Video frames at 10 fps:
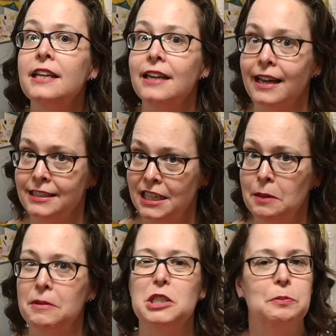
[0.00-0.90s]
not
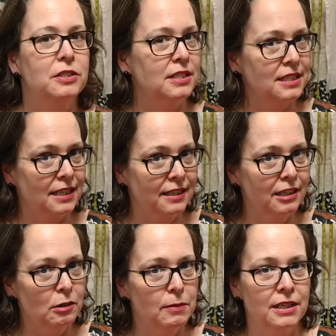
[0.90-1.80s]
damaged, but just a
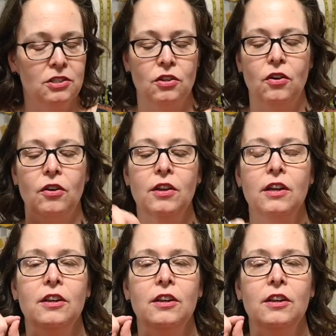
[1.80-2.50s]
little bit dull,